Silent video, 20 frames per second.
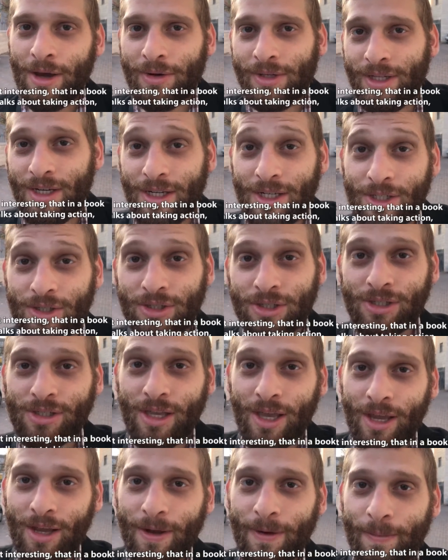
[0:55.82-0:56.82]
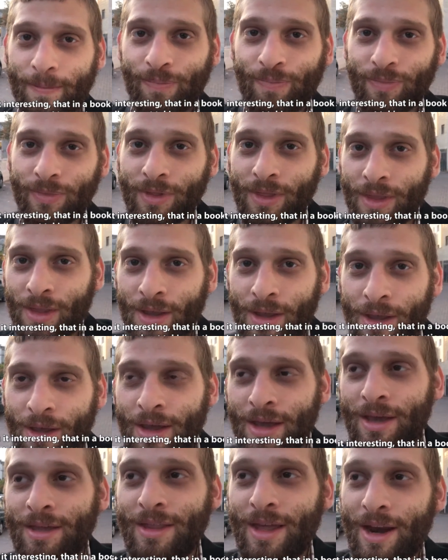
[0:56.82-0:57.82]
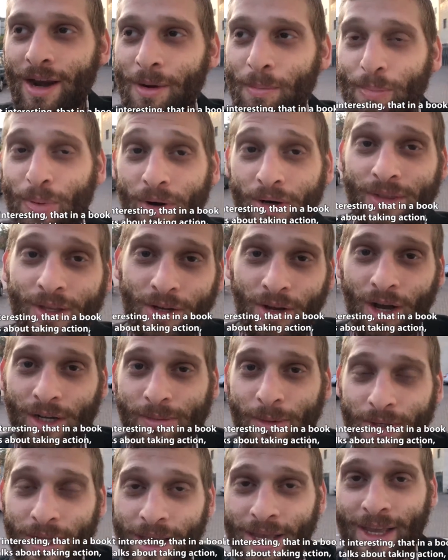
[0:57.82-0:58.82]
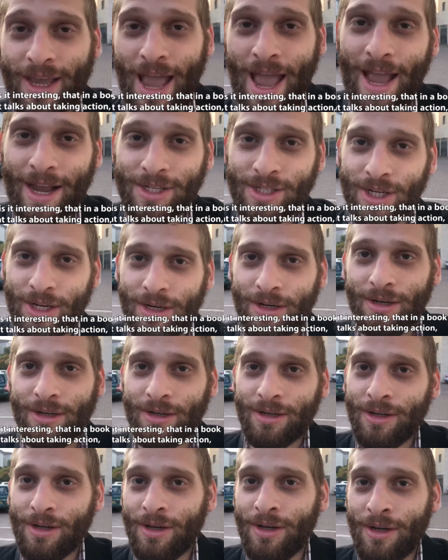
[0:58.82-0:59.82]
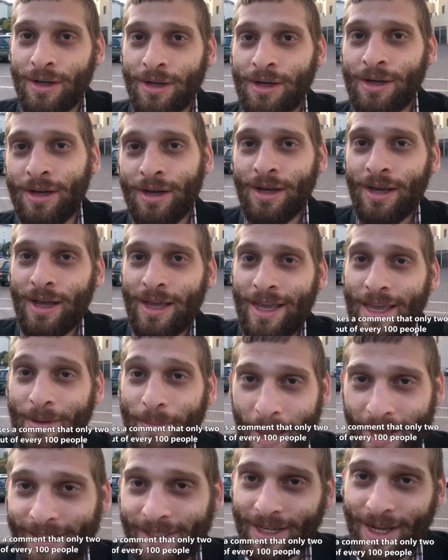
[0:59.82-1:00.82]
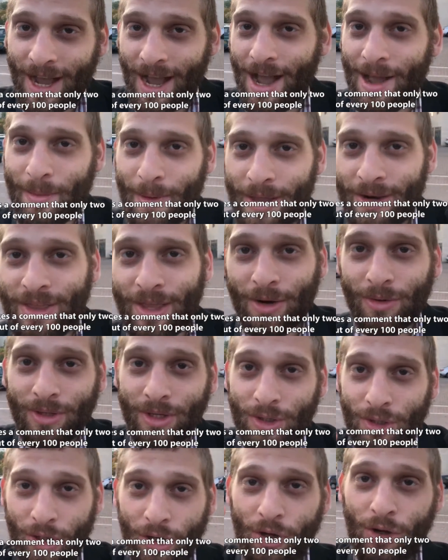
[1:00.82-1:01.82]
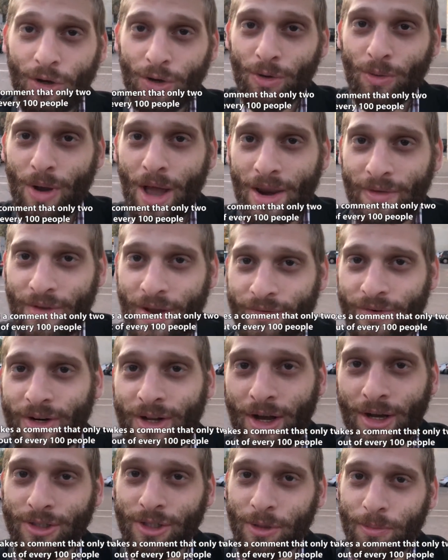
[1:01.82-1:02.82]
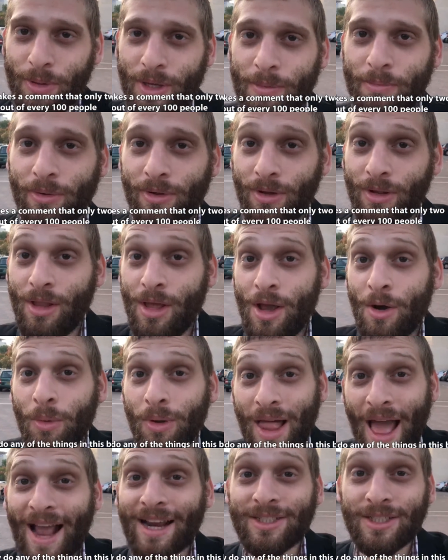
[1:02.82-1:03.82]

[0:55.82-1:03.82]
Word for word: Now, isn't it interesting that in a book that talks about taking action, he makes a comment that only 2 out of every 100 people will